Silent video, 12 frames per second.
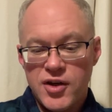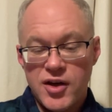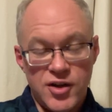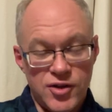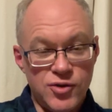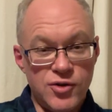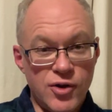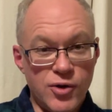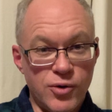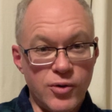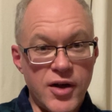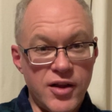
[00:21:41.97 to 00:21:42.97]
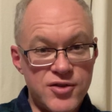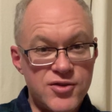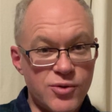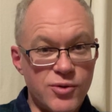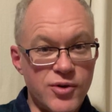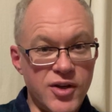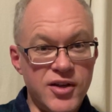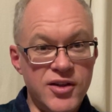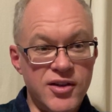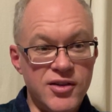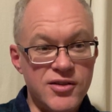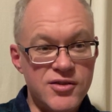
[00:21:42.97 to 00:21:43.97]
And you know how the story
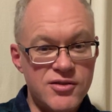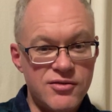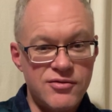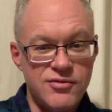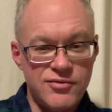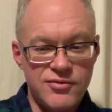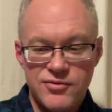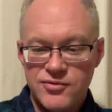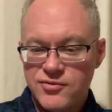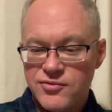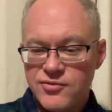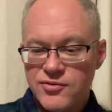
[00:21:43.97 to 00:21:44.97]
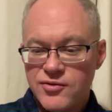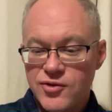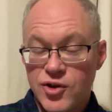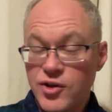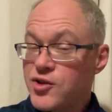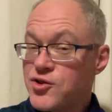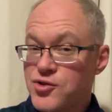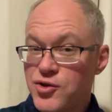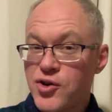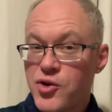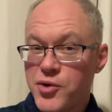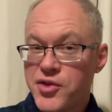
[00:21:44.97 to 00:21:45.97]
ends. Or at least you
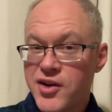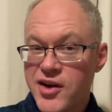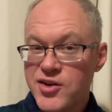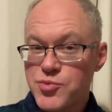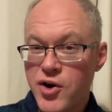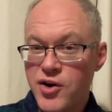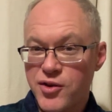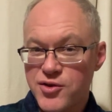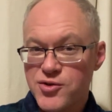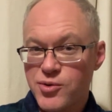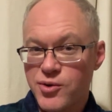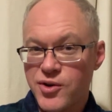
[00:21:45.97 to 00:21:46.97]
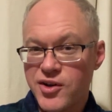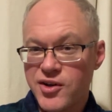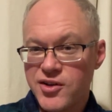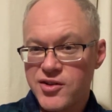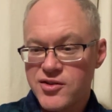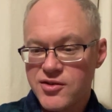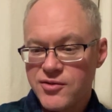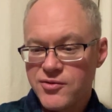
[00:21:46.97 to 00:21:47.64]
know what the next part of the story is.